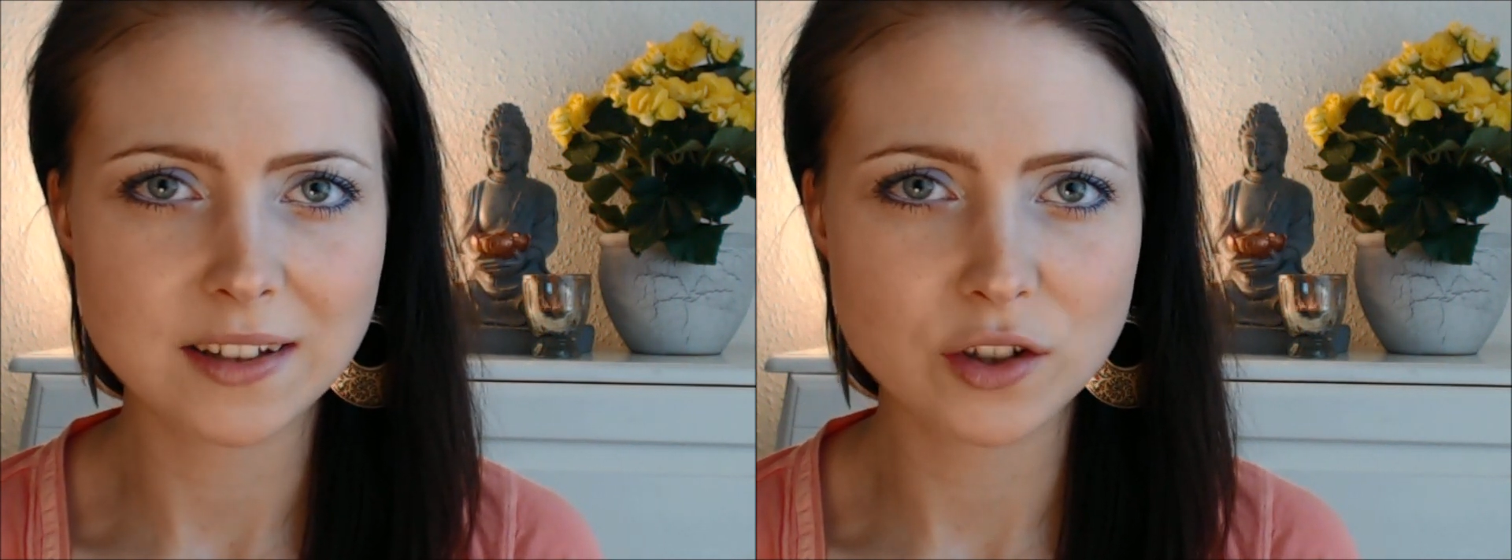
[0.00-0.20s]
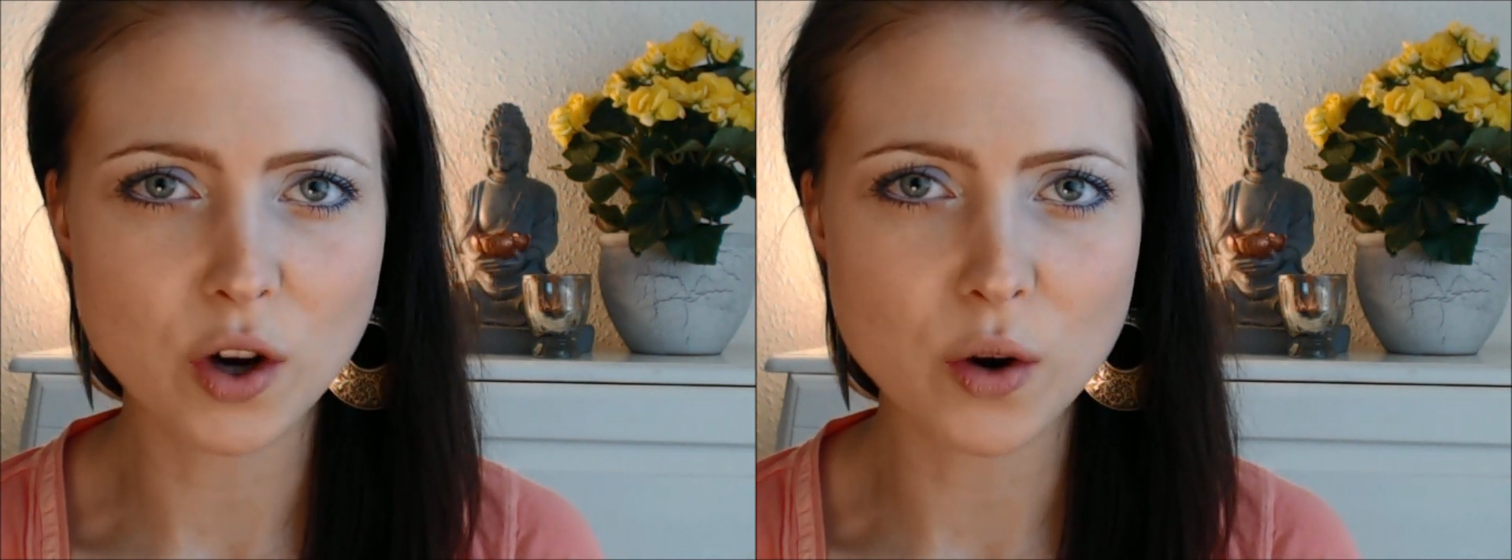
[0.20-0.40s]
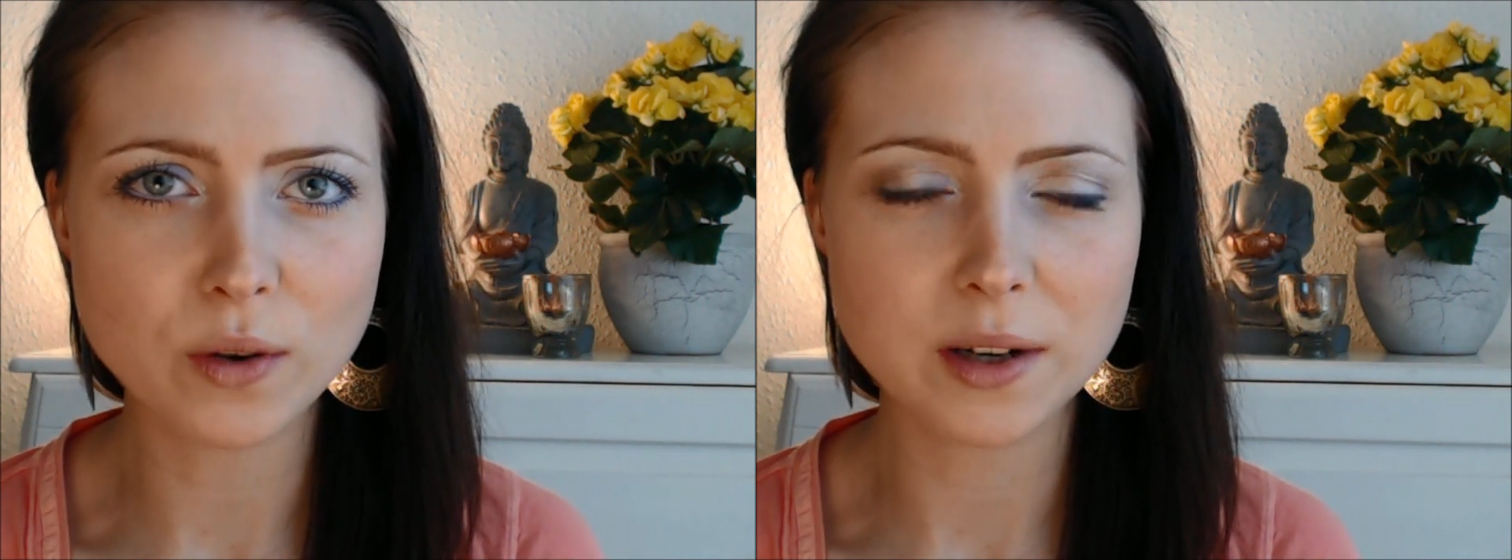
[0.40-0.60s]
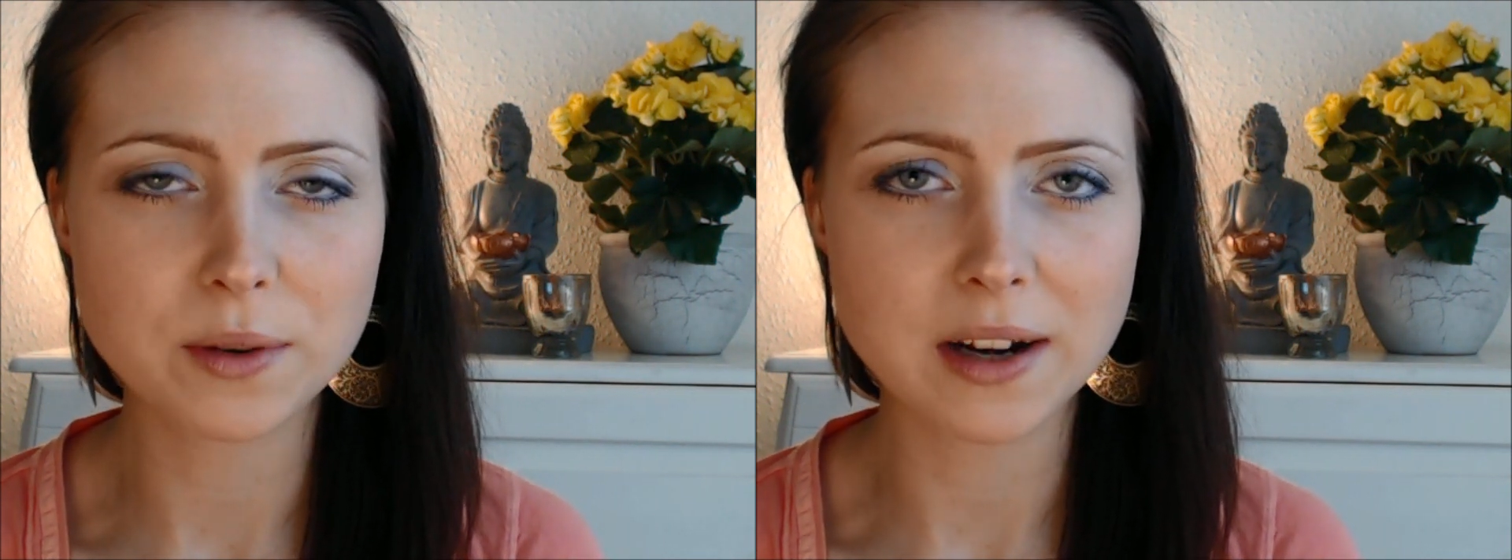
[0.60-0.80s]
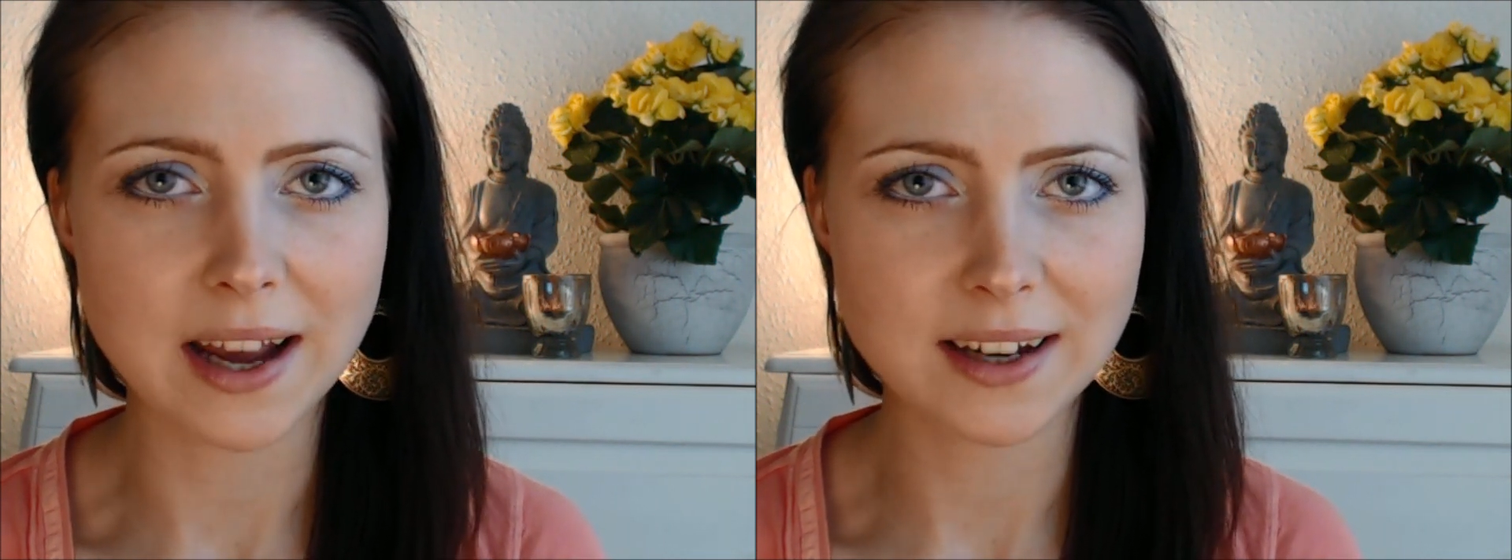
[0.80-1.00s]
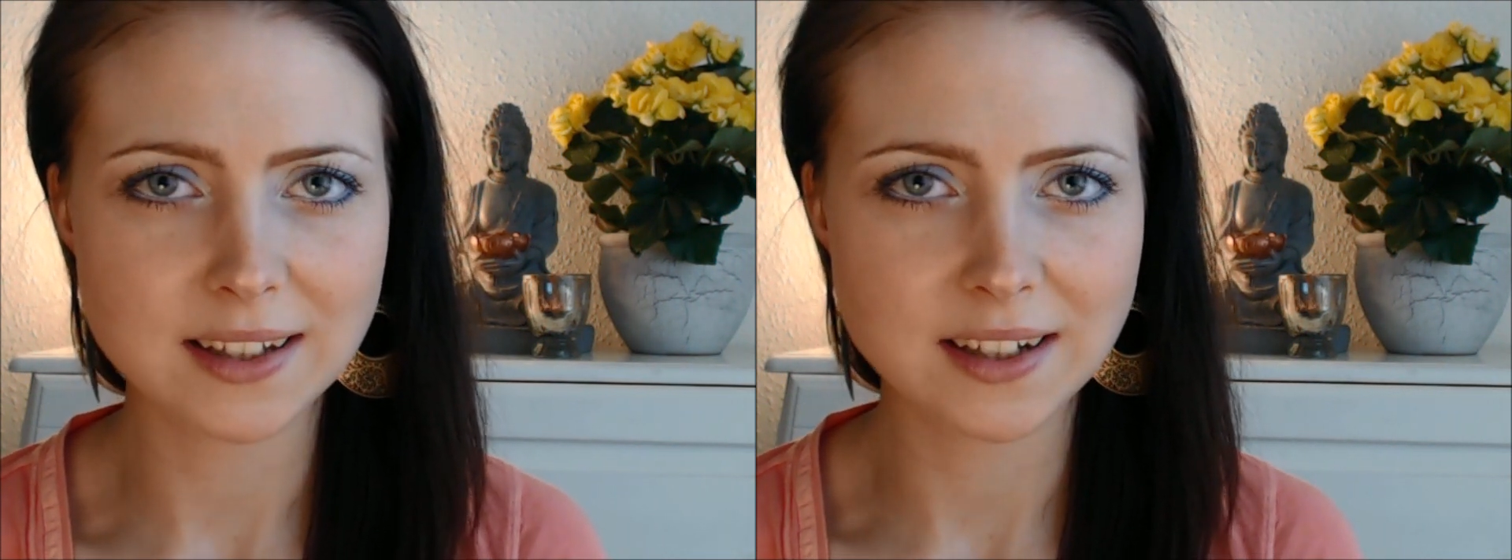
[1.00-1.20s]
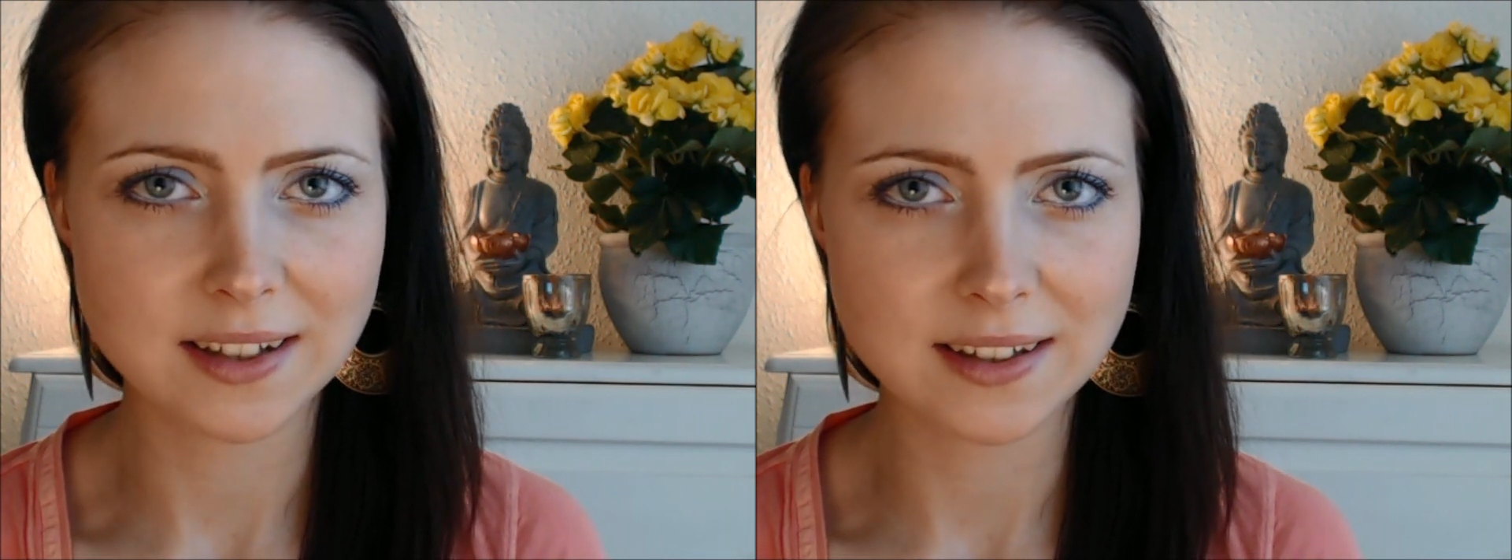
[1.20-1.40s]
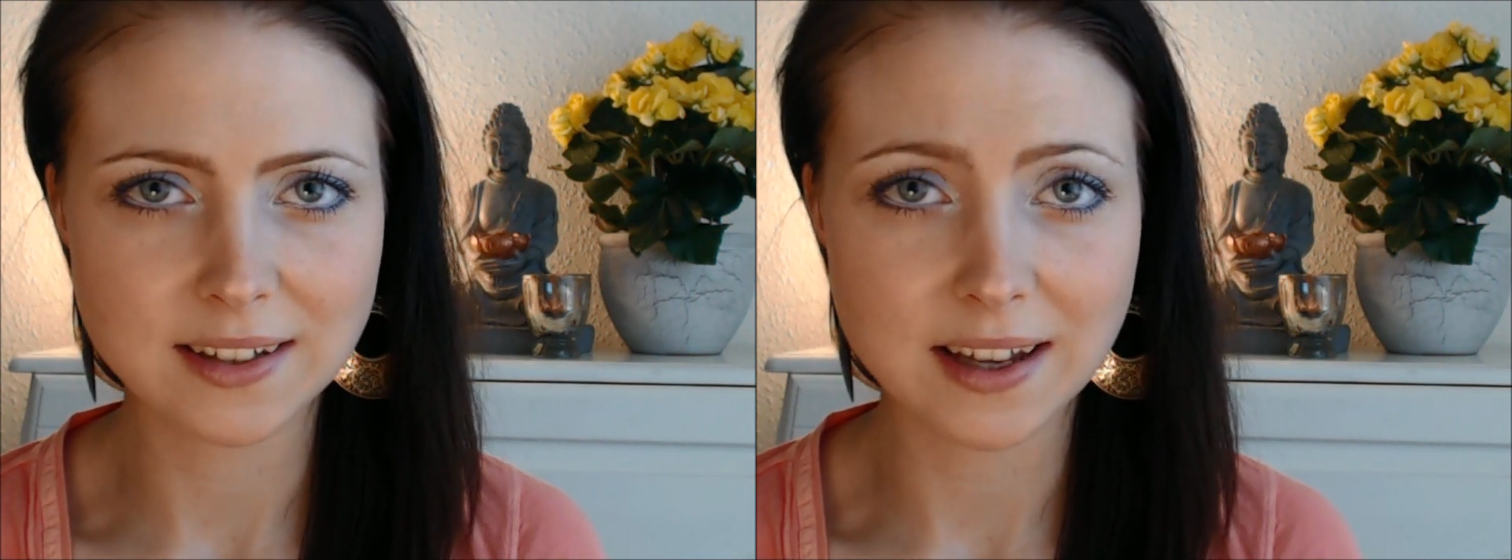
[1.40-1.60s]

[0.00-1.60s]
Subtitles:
totally relaxed and it's